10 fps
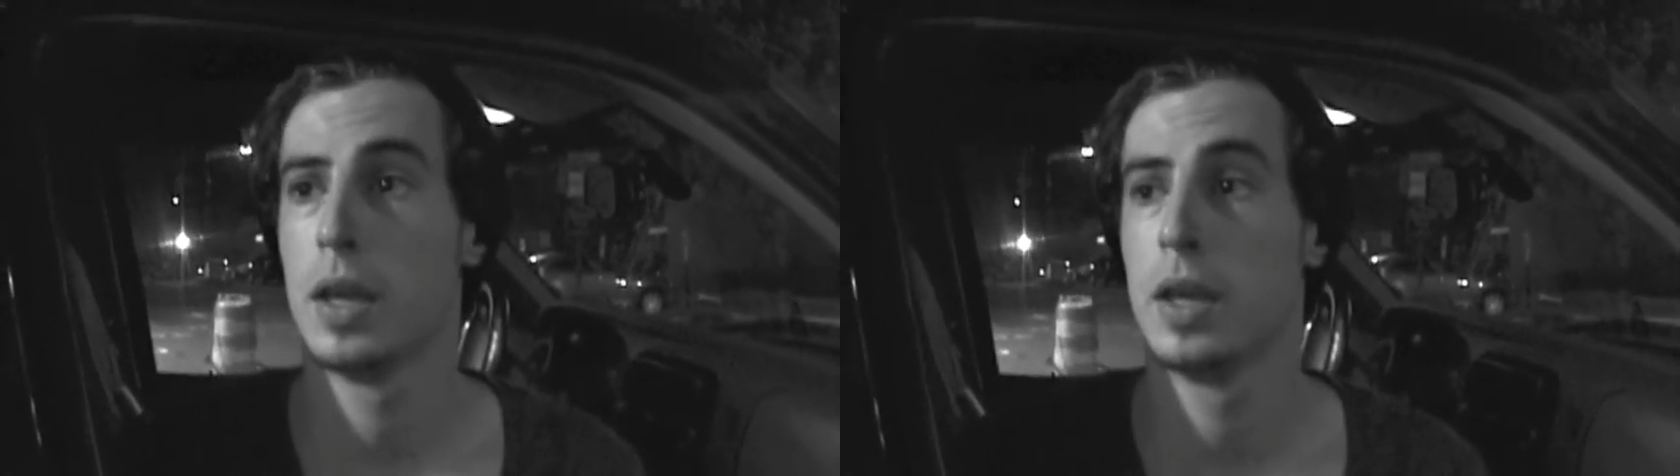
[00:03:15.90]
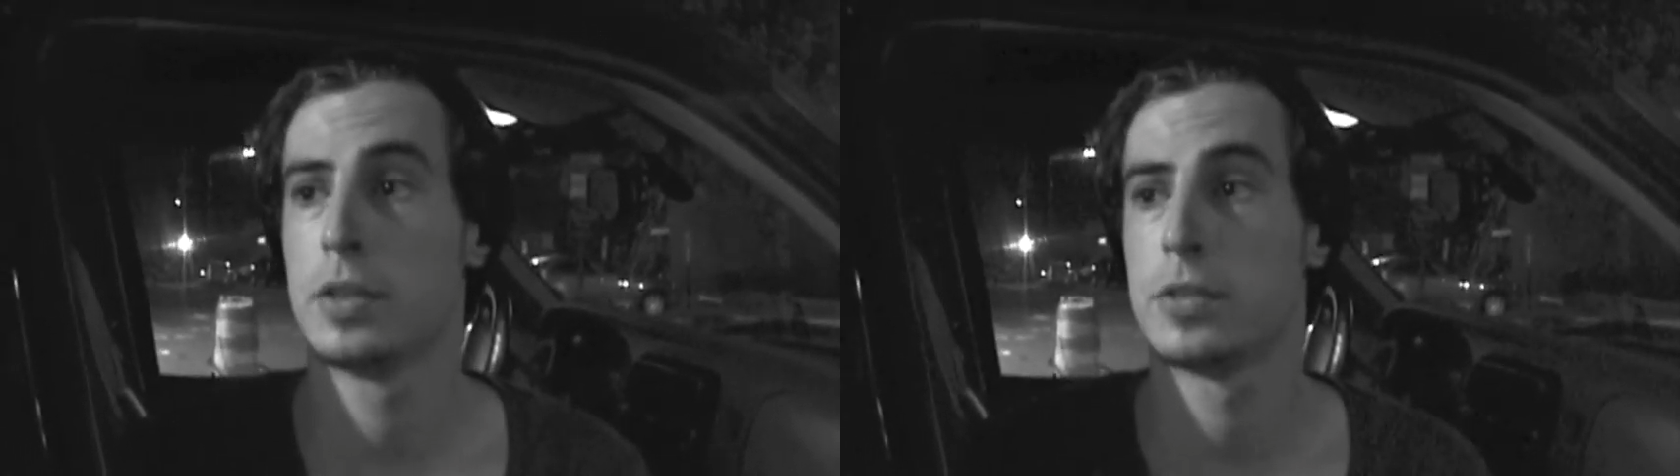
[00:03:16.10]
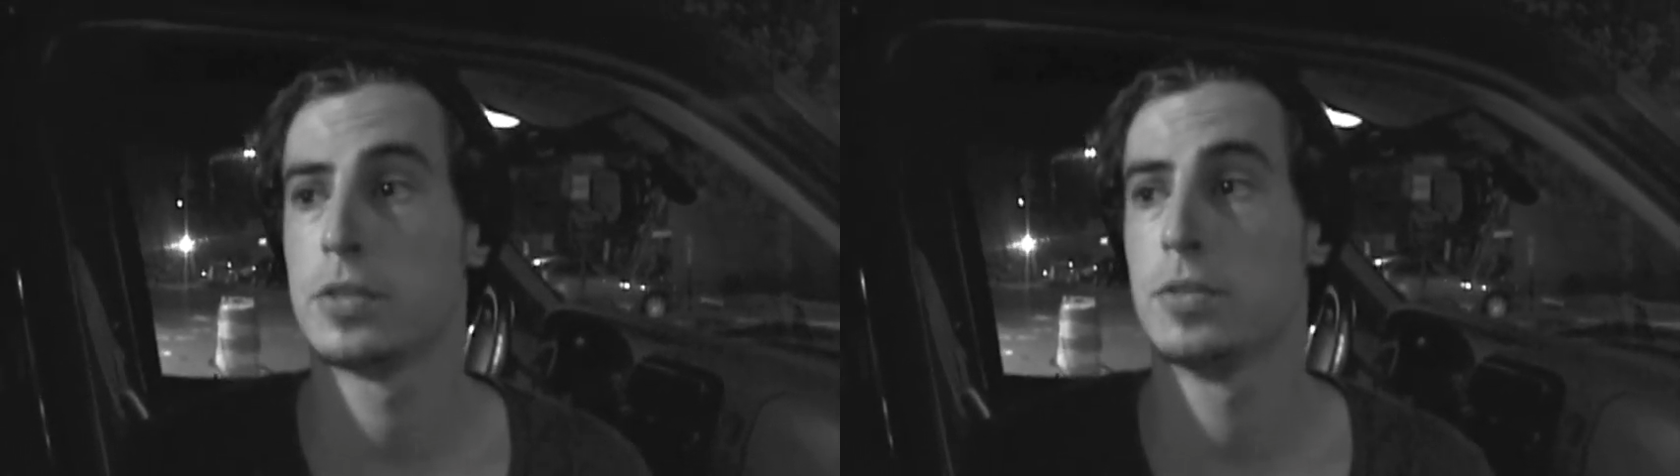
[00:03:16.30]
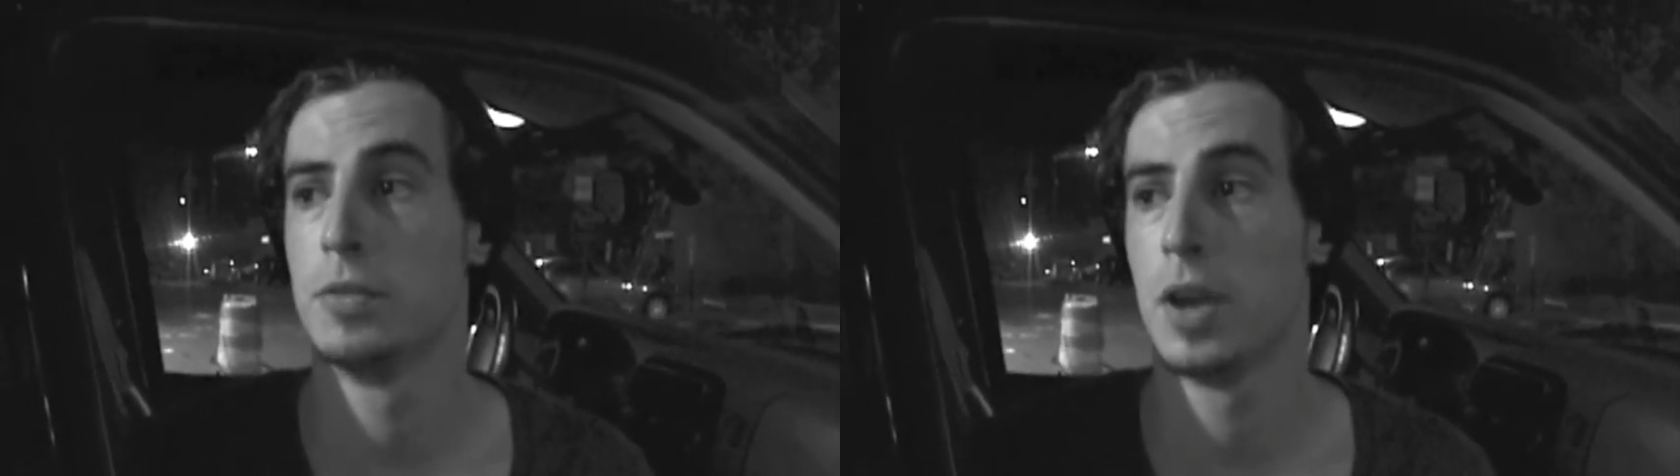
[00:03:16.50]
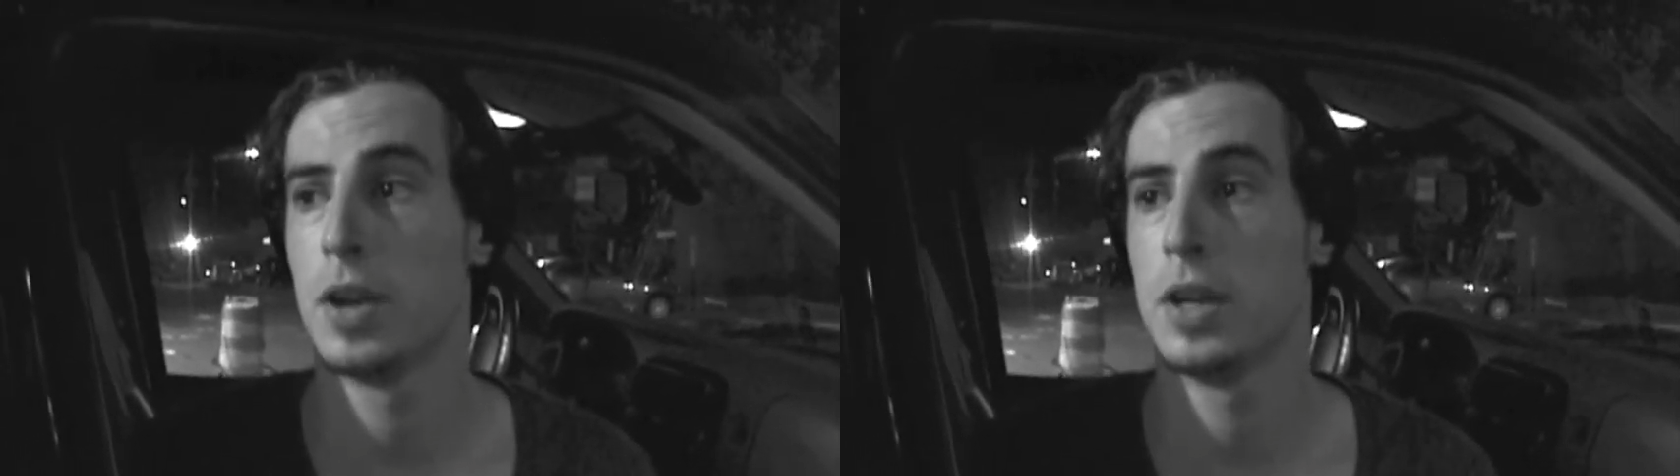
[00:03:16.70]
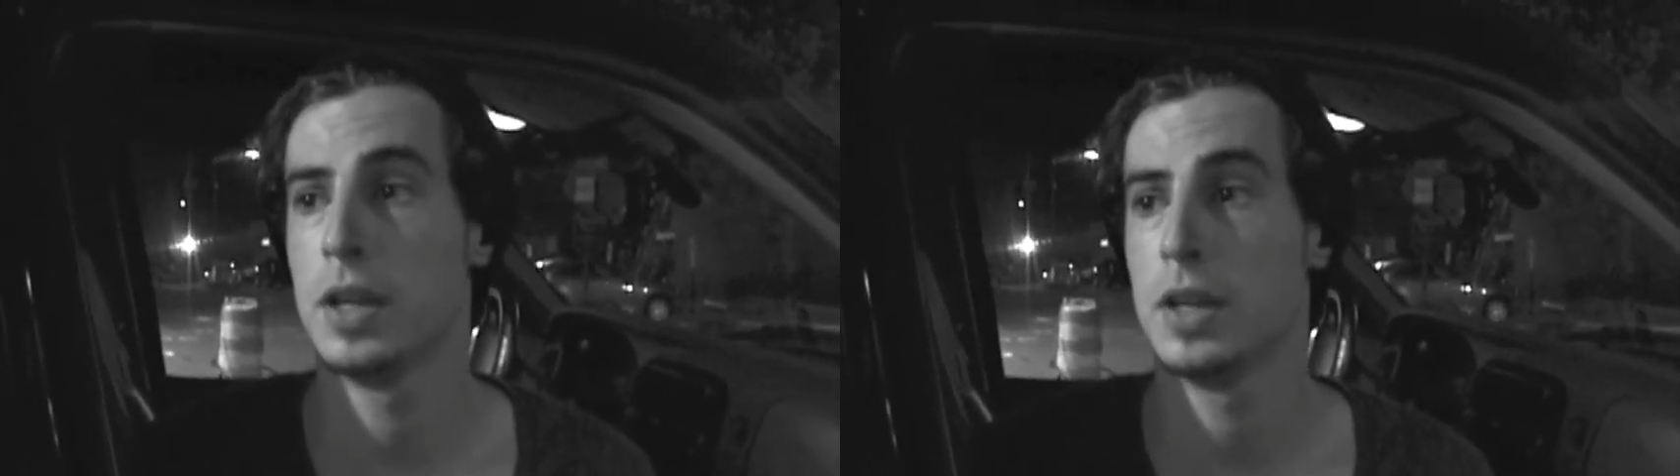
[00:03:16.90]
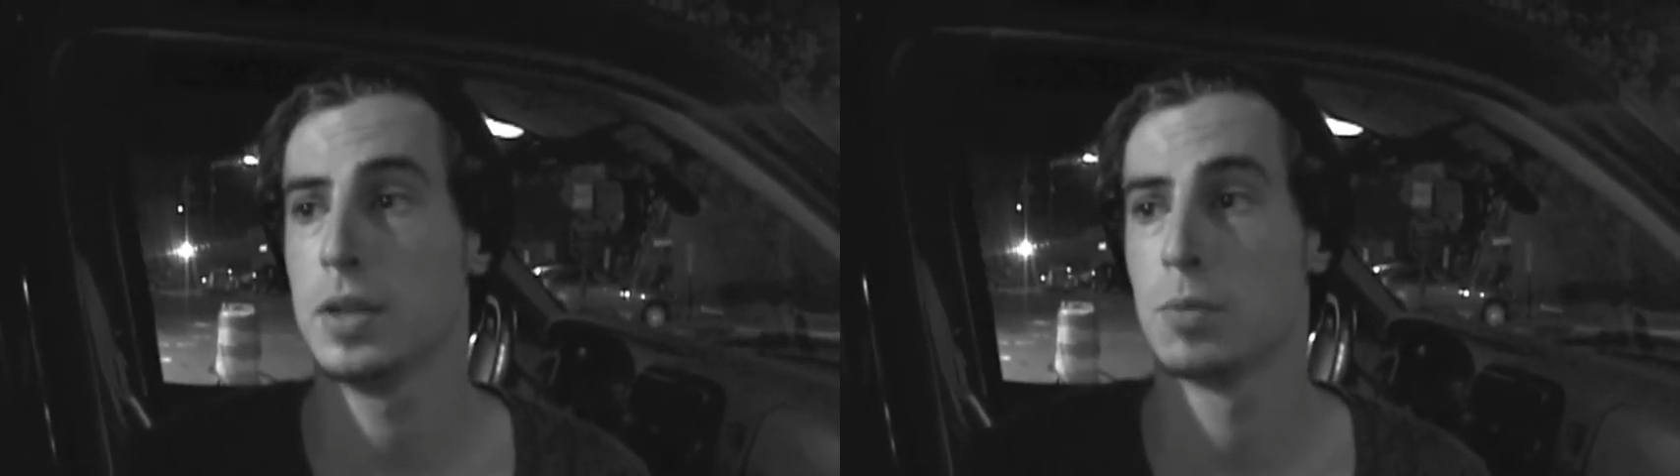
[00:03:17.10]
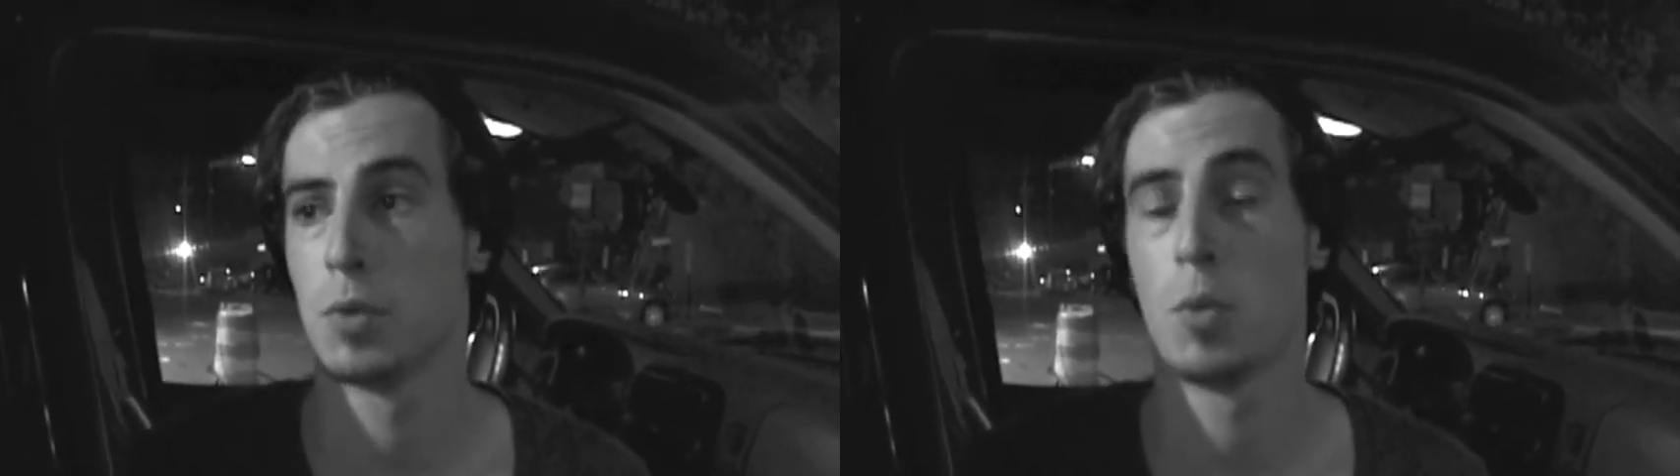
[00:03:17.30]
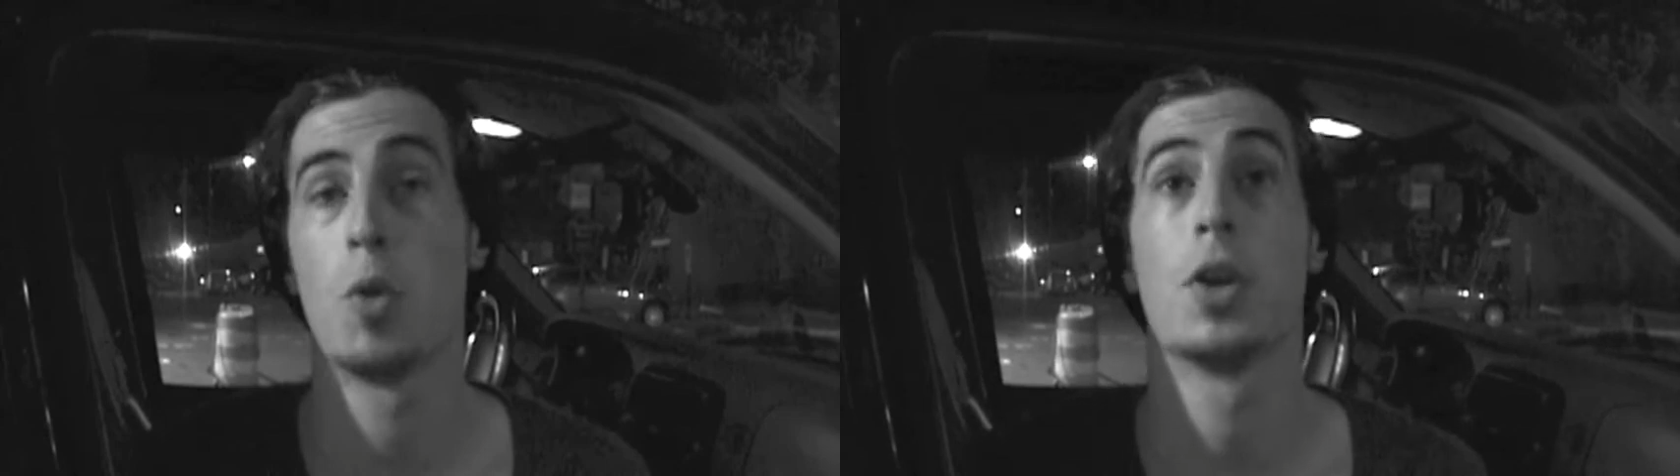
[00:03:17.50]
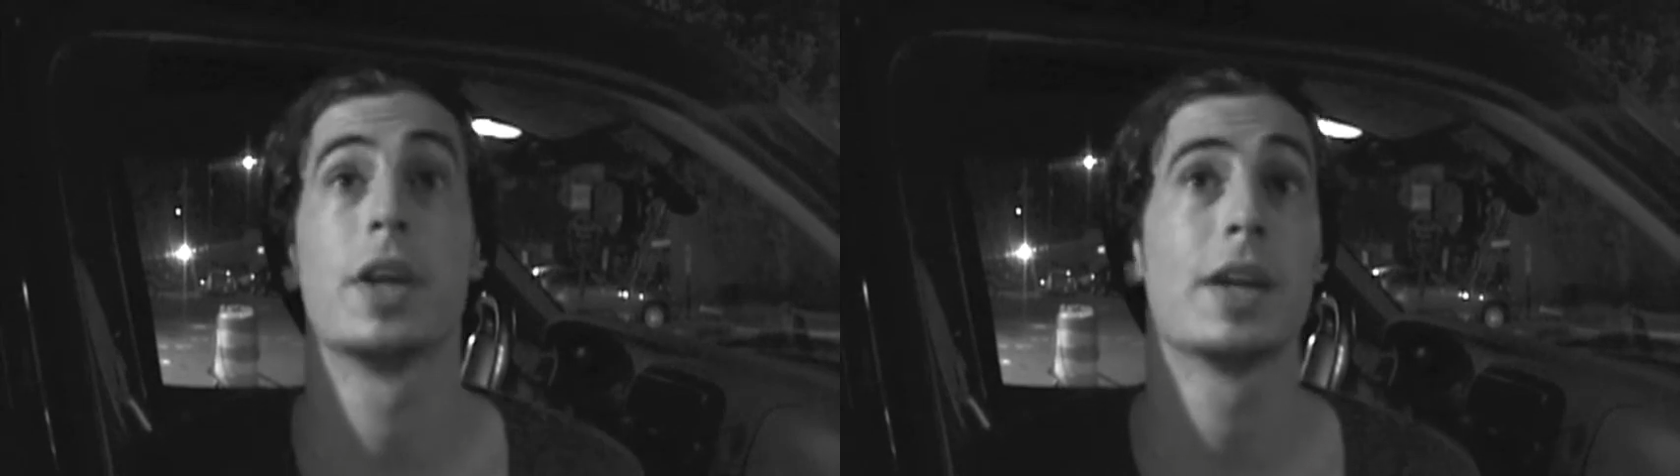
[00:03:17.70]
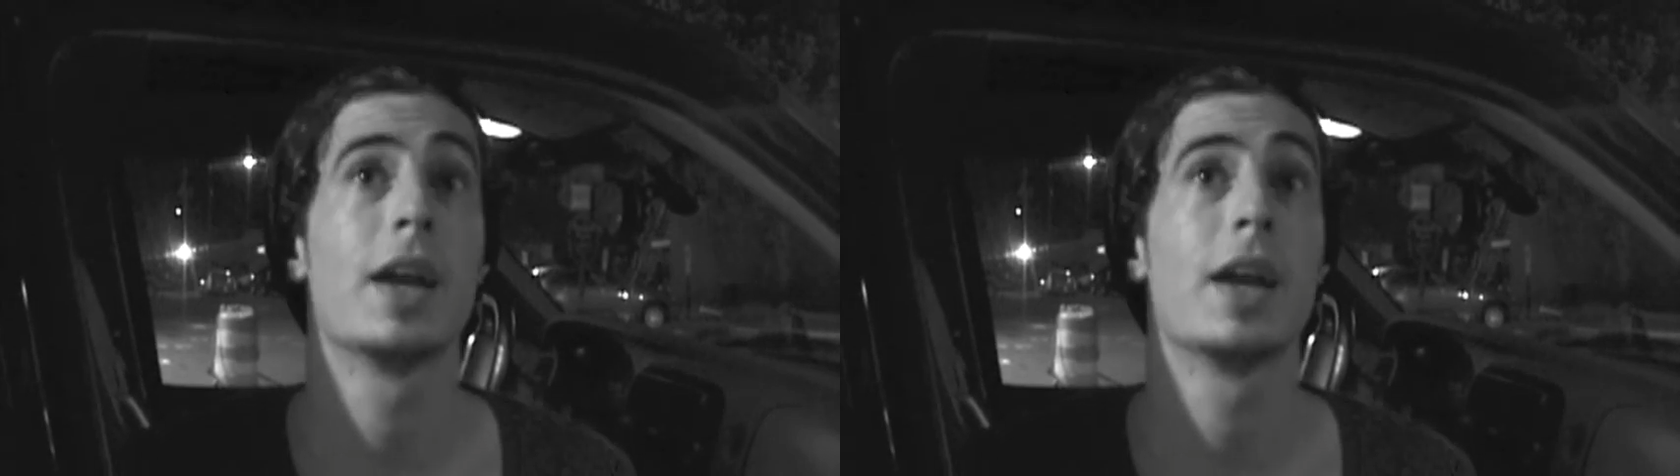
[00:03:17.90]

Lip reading: it's very rewarding